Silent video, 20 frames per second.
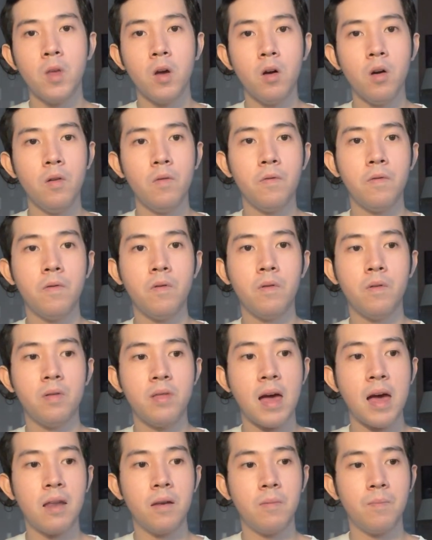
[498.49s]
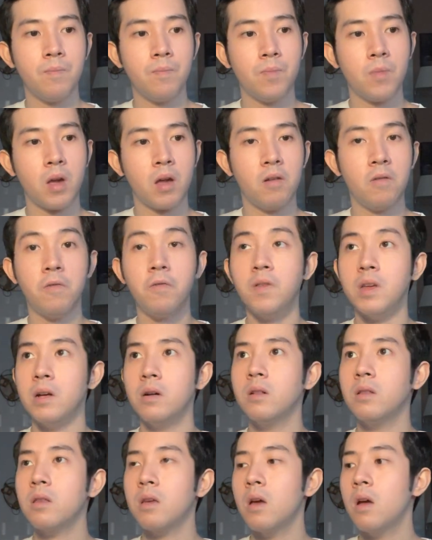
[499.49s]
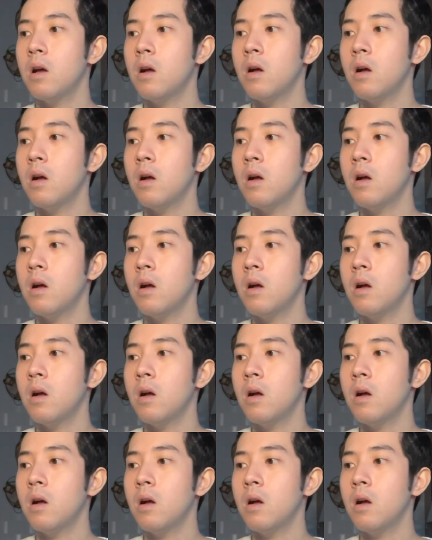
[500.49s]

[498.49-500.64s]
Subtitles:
of that kind of field